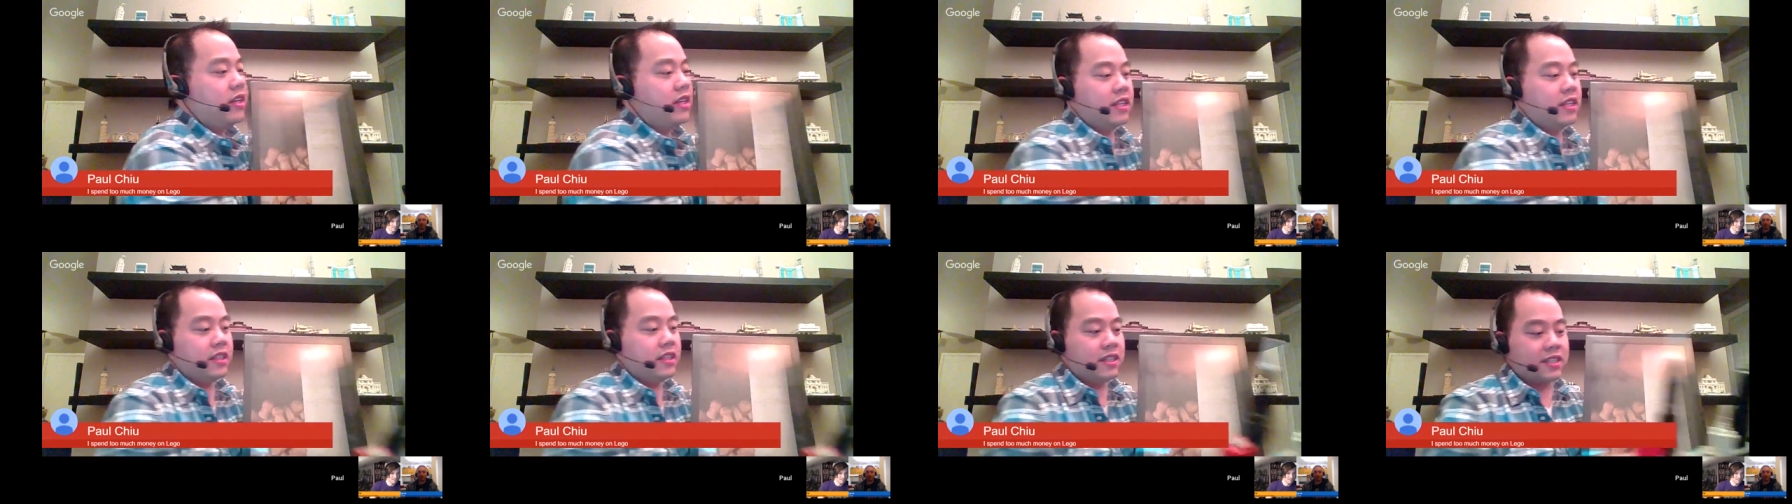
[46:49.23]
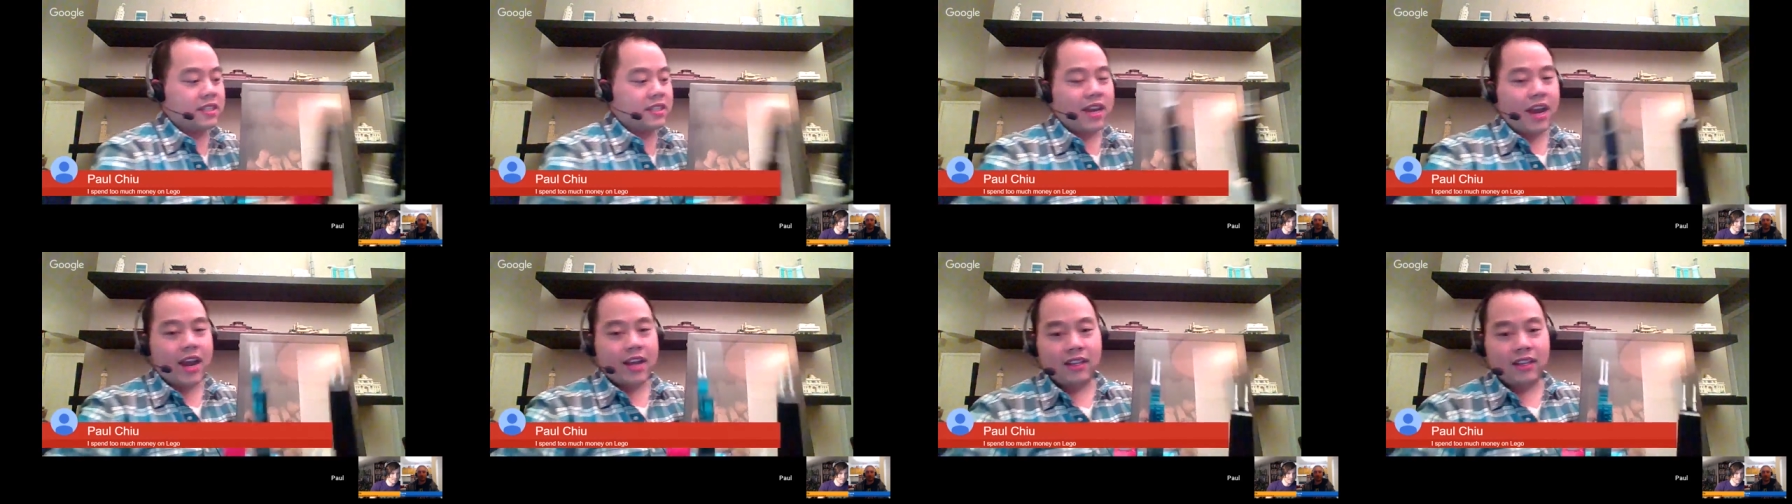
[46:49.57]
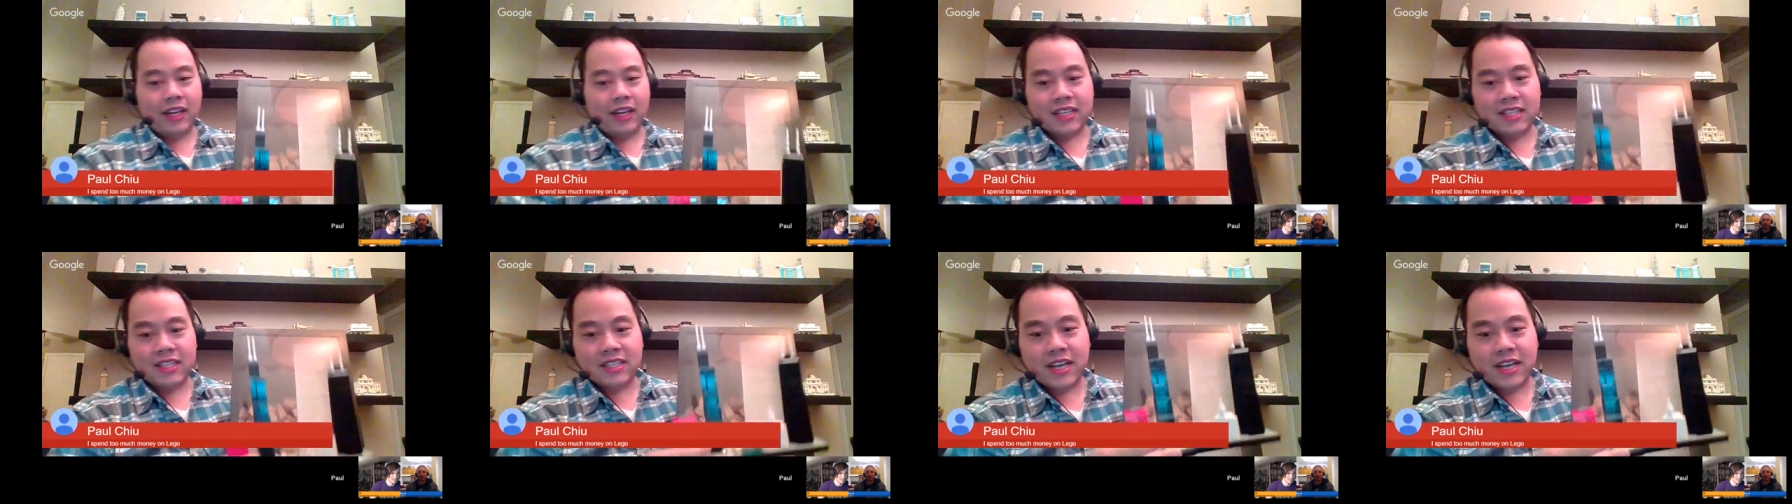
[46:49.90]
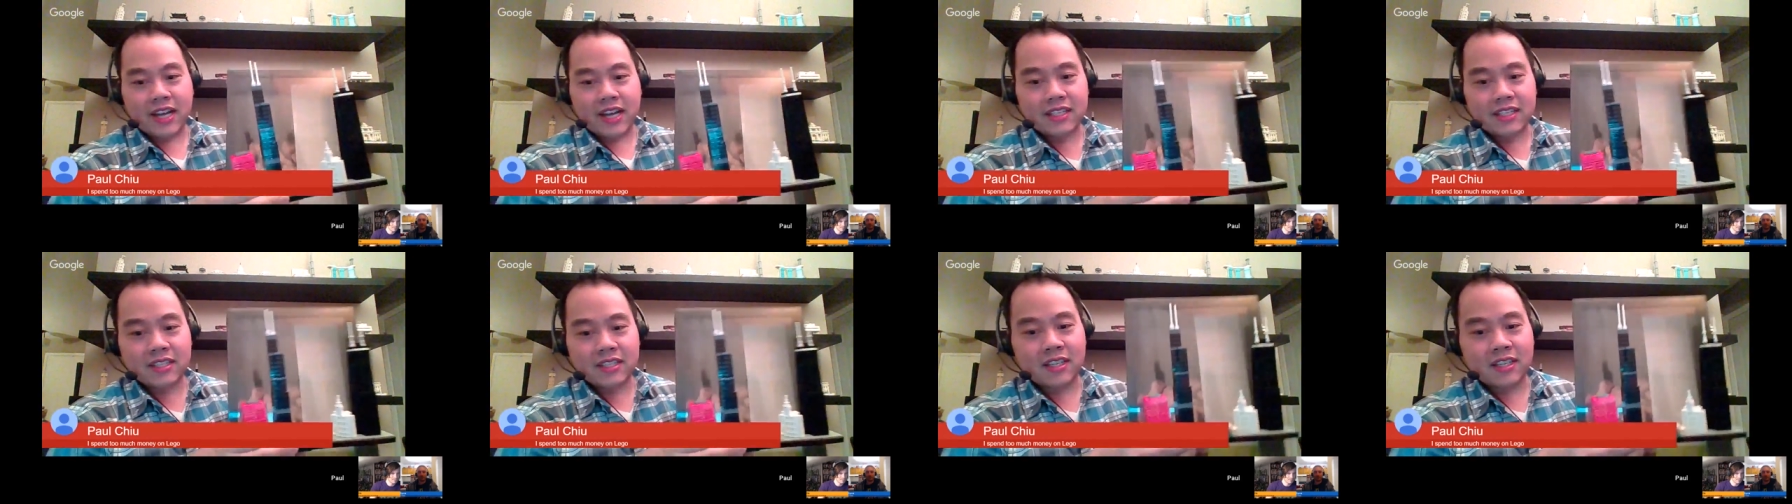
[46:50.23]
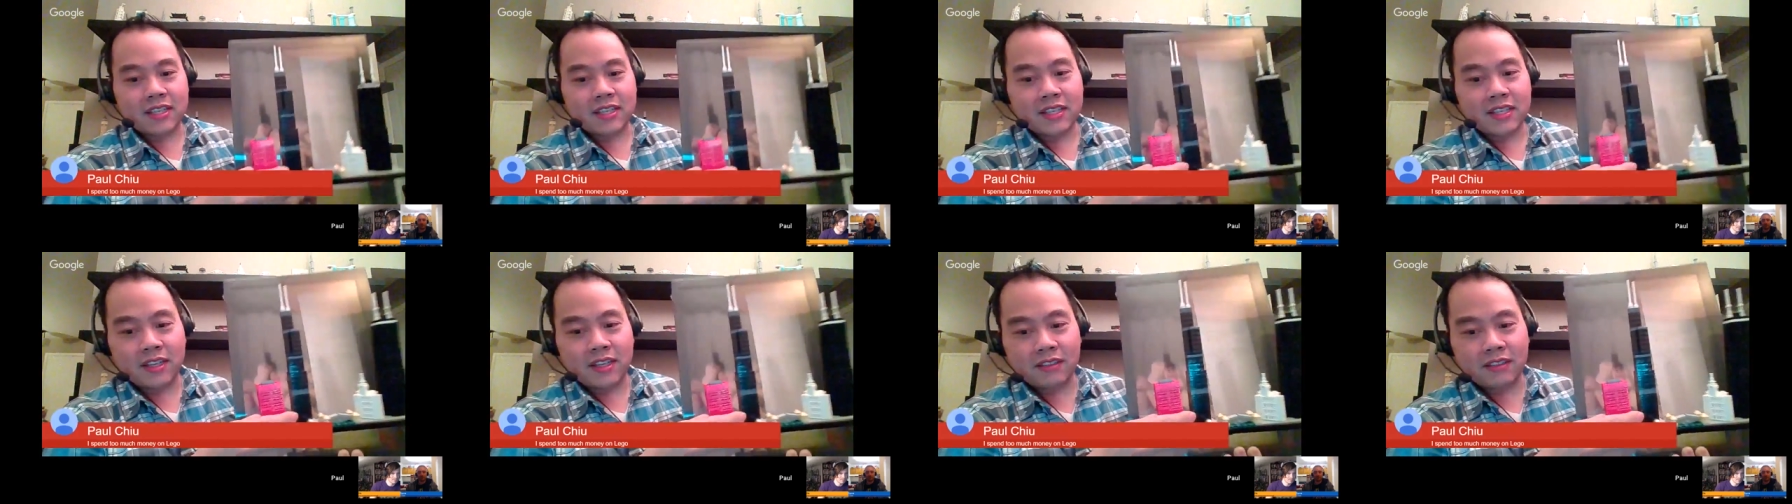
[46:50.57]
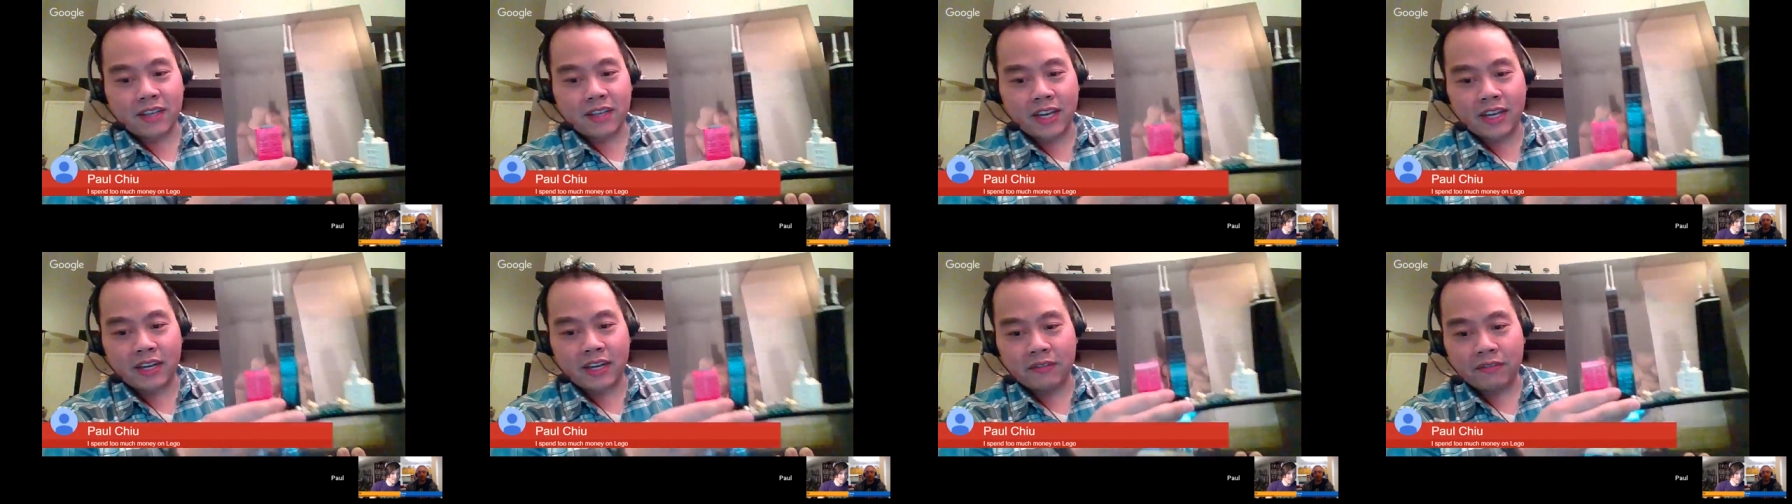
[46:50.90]
the skyline sets because it'll
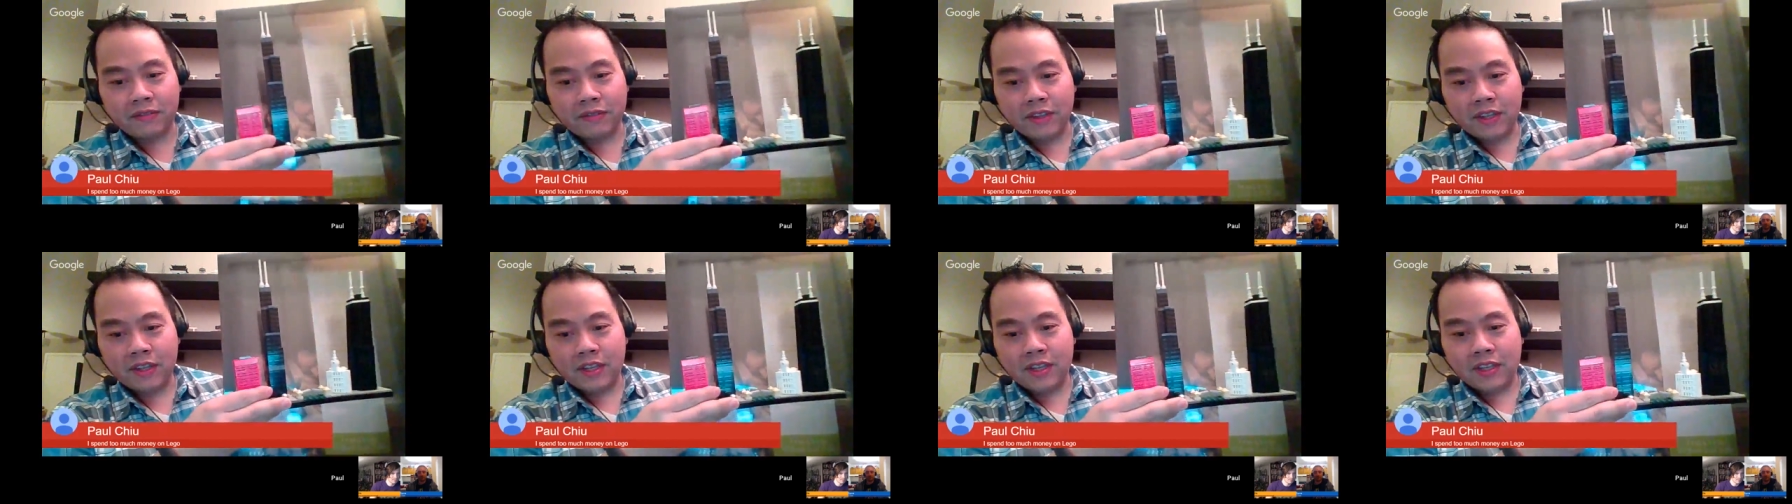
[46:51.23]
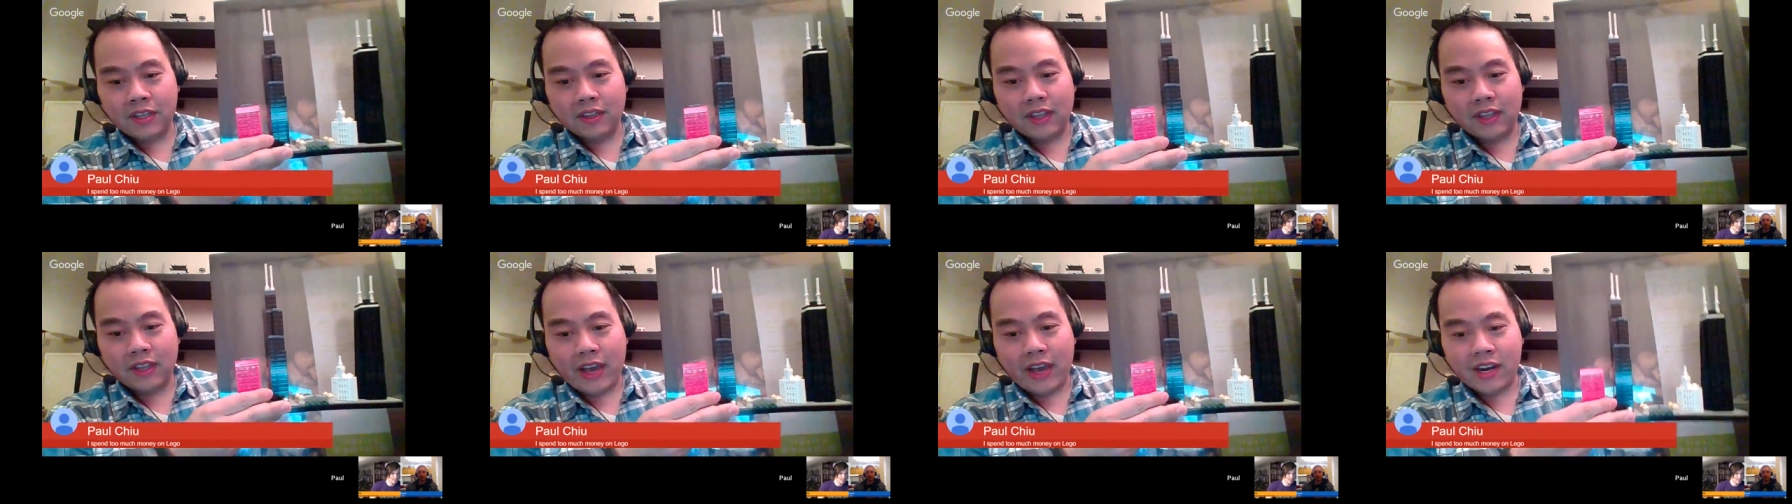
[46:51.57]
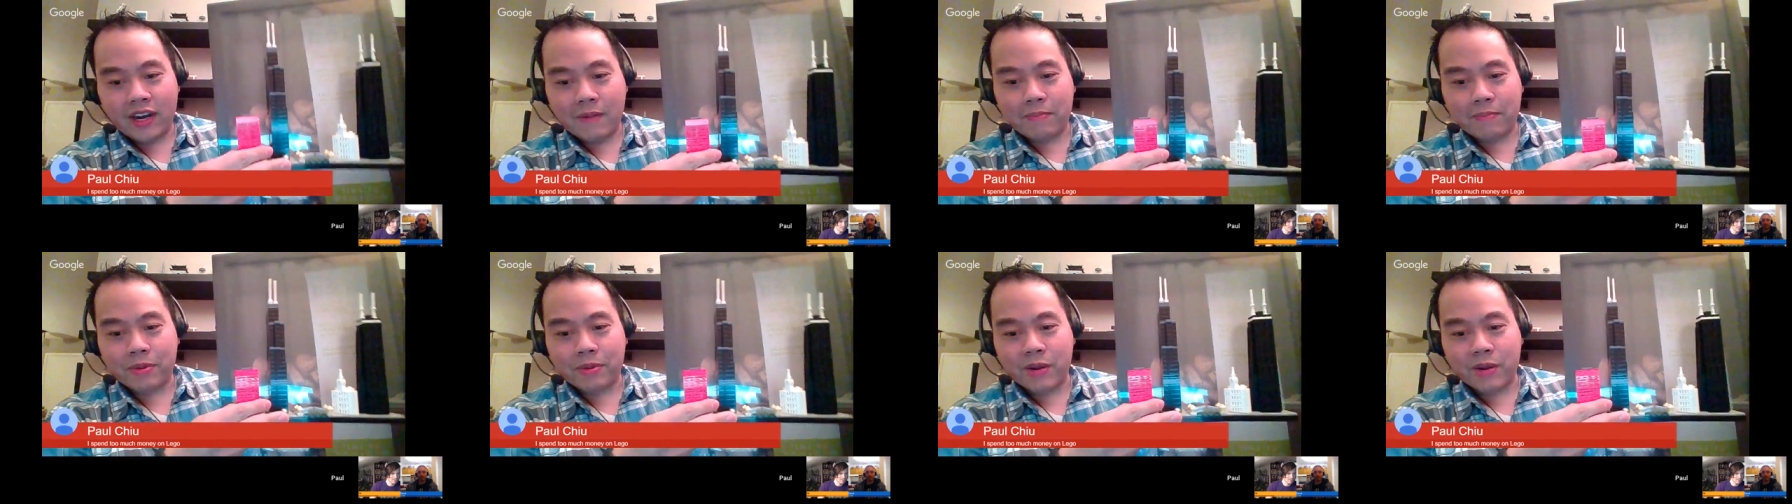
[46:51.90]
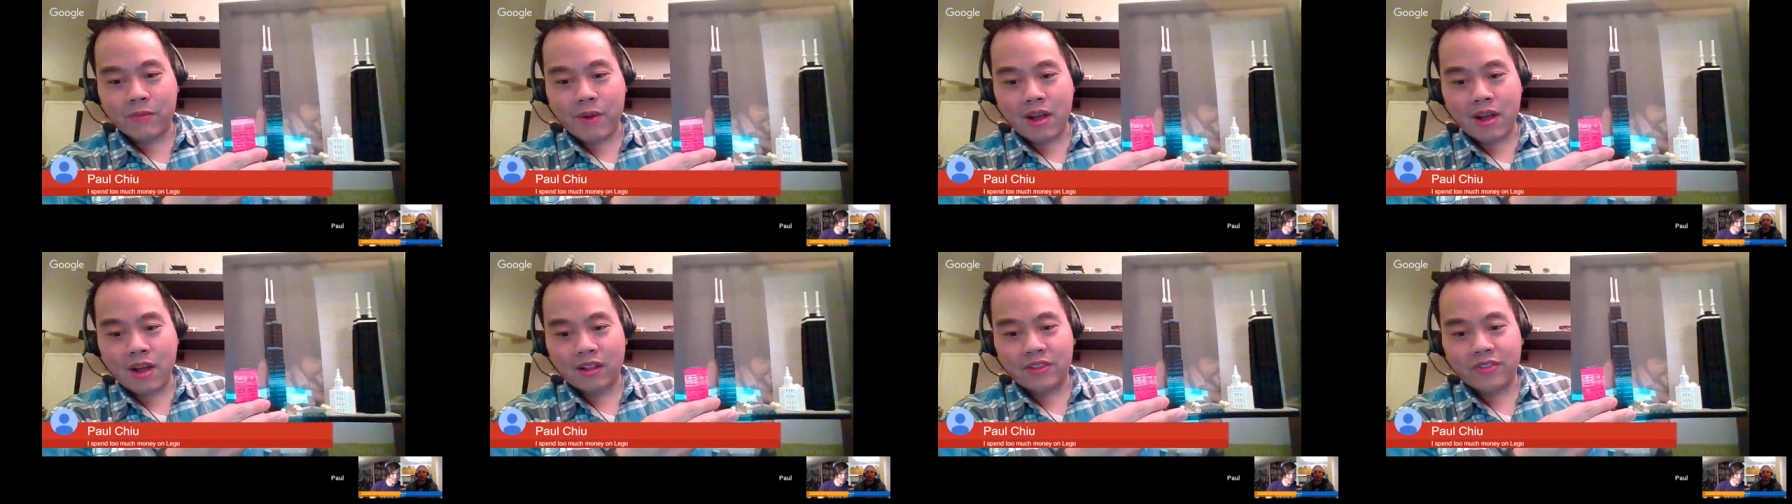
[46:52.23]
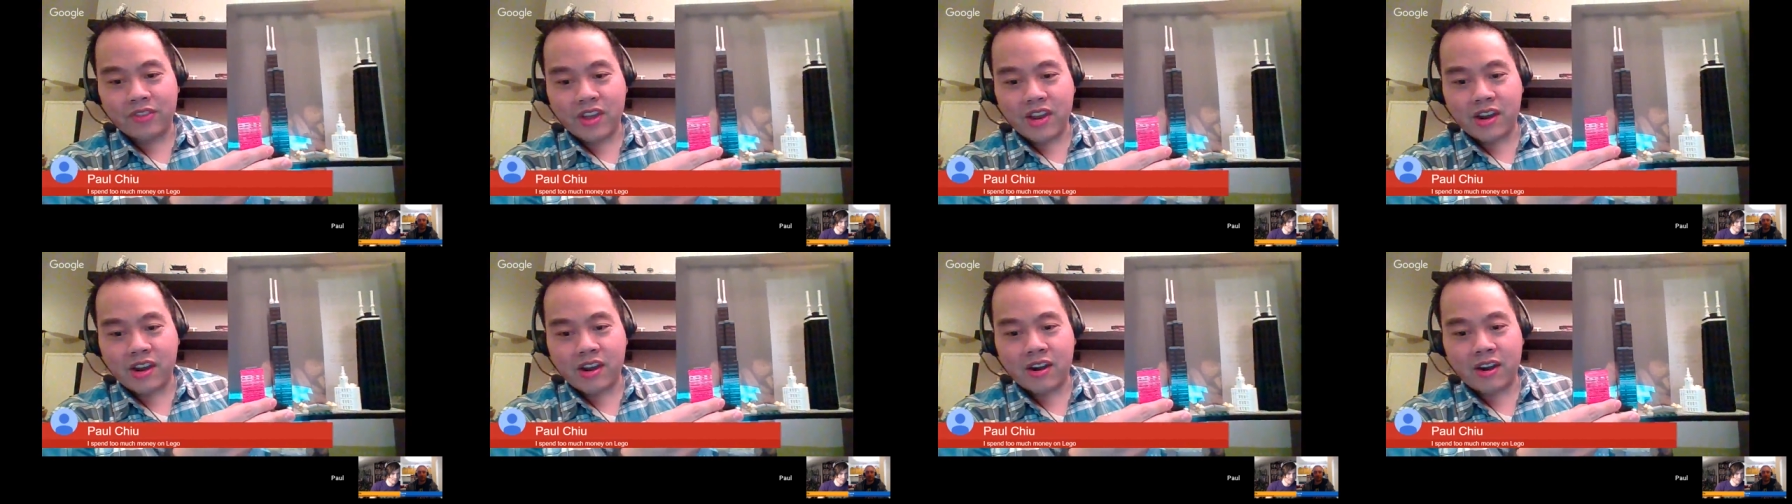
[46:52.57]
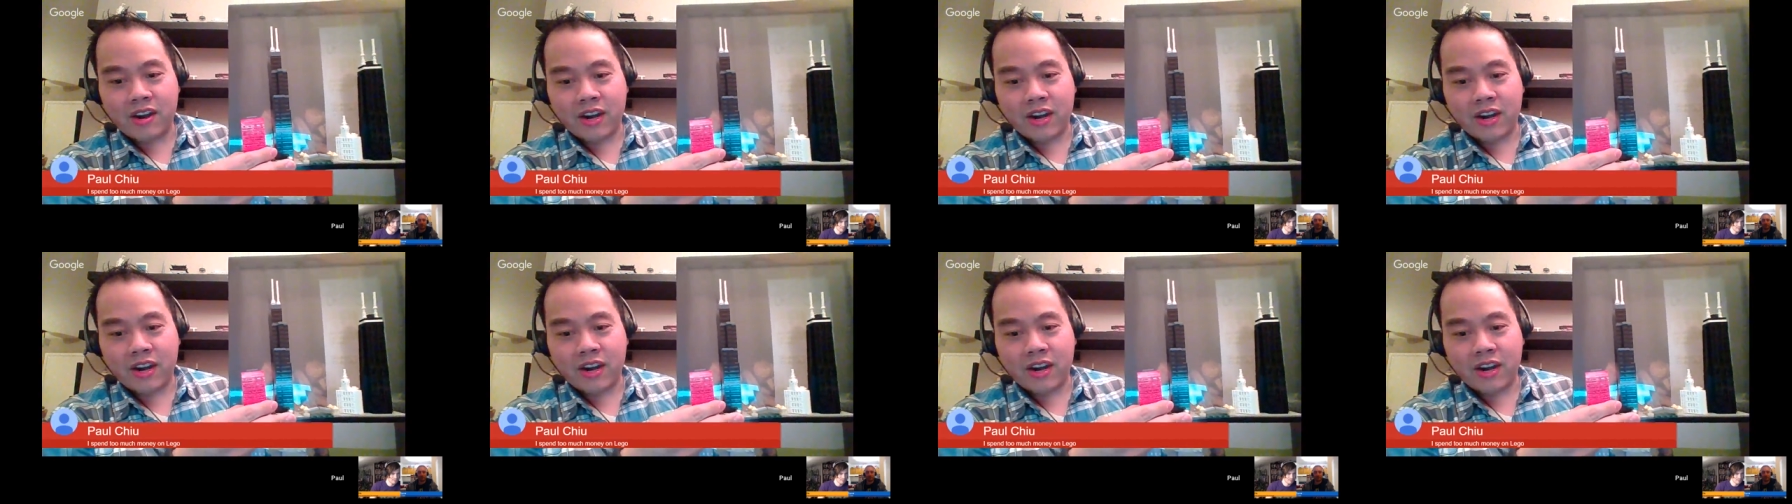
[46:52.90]
kind of line up pretty well in there.